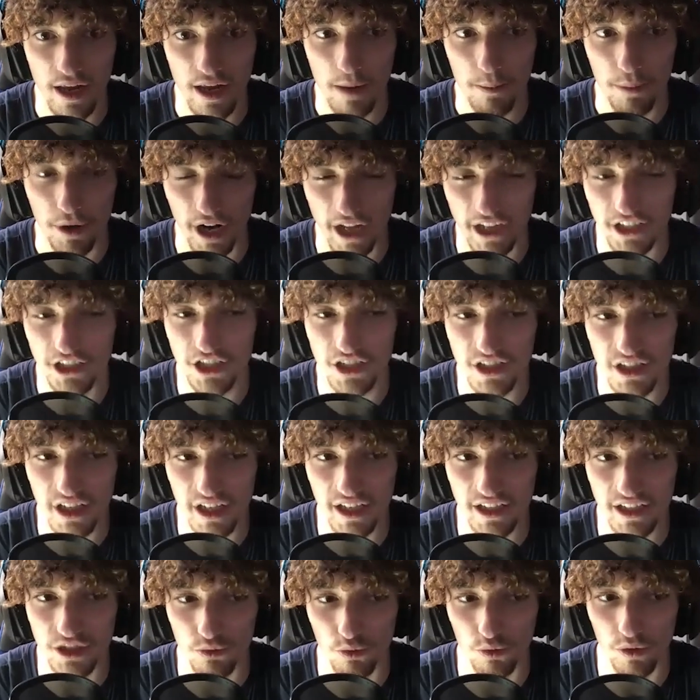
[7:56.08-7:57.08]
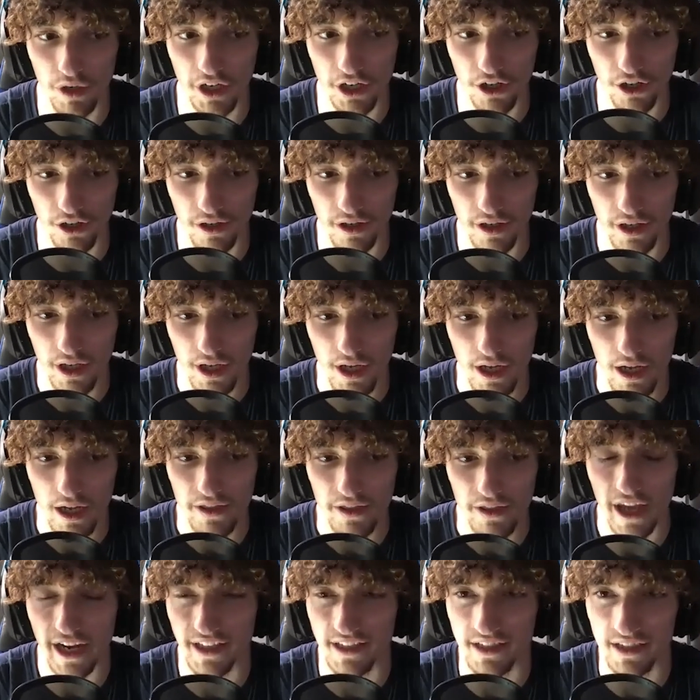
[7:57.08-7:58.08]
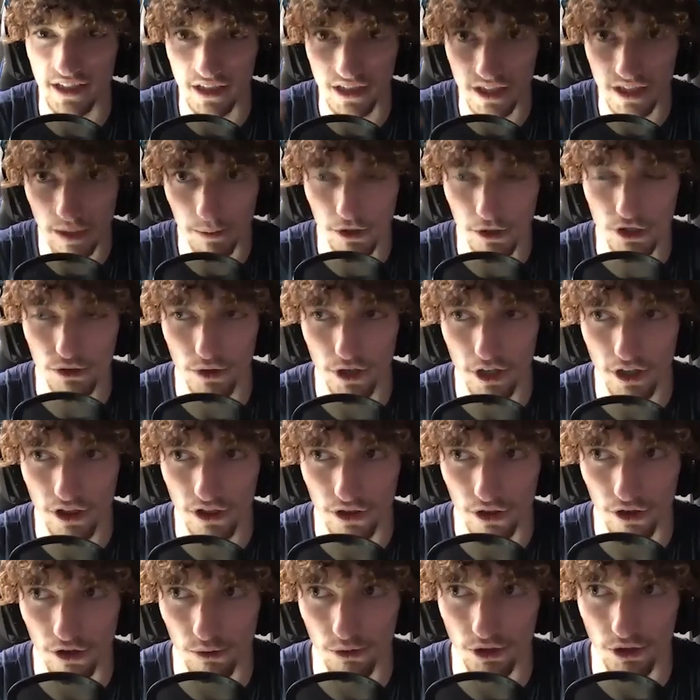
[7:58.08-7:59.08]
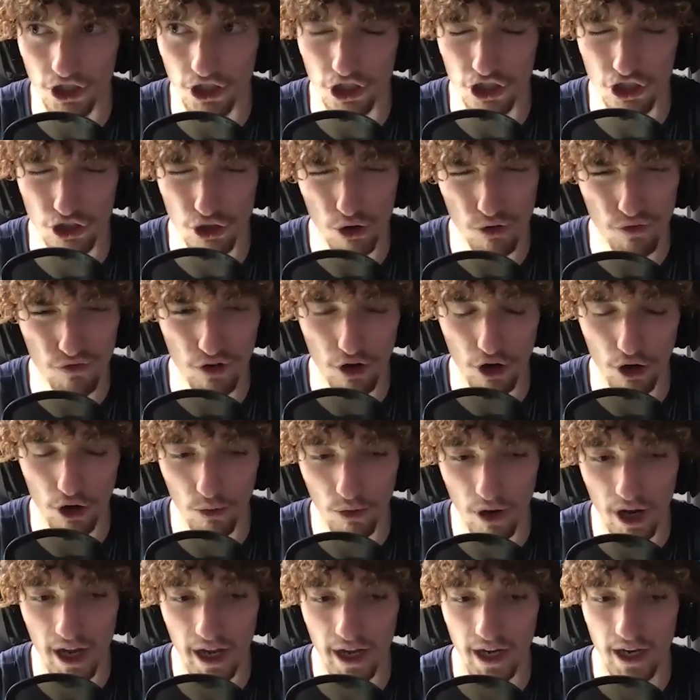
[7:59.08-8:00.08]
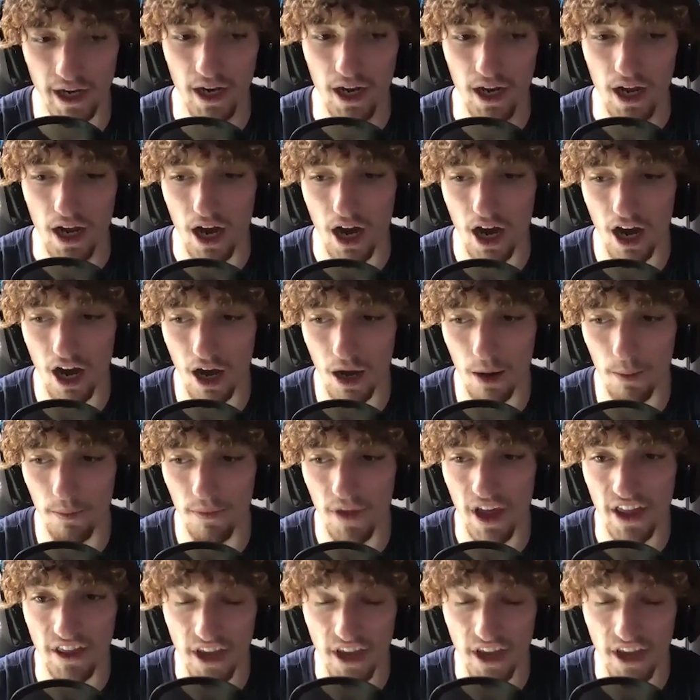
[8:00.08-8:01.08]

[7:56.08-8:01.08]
but I just think it's weird that it's December 23rd, which is so far away. And they